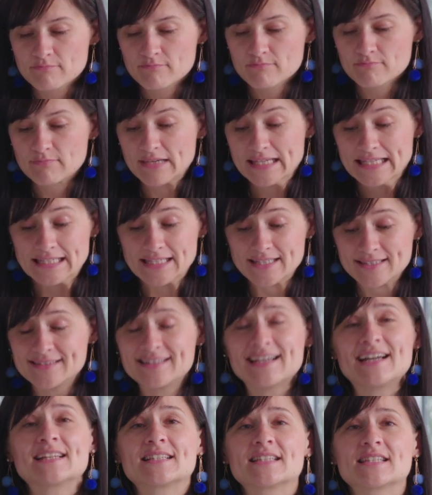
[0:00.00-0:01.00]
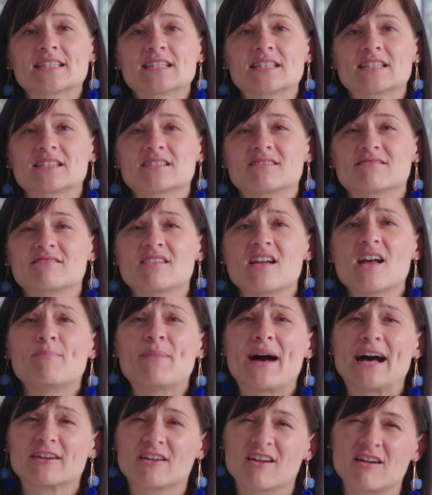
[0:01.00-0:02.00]
mainly that's
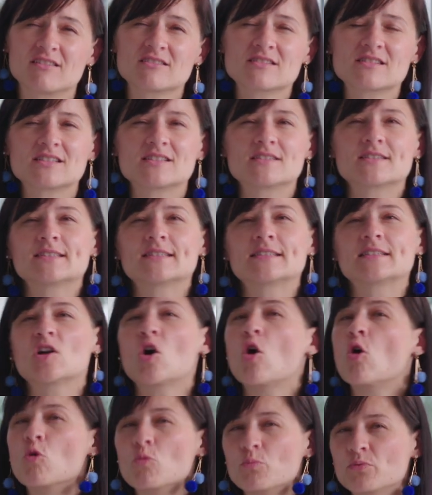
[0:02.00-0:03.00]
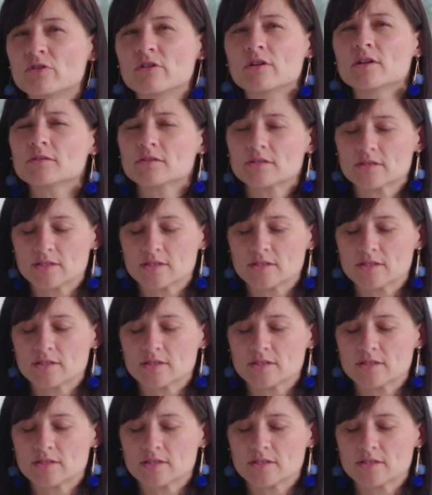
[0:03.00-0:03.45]
about concerts and opera.